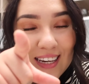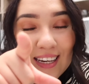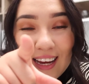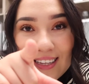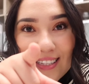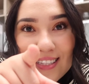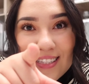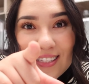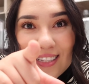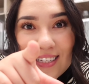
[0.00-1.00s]

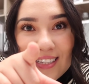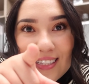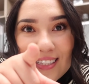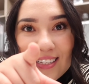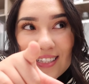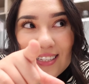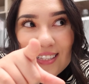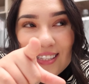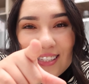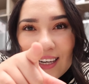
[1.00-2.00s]
next
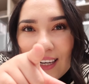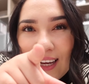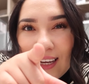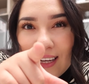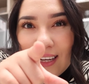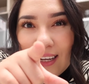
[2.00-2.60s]
Sunday.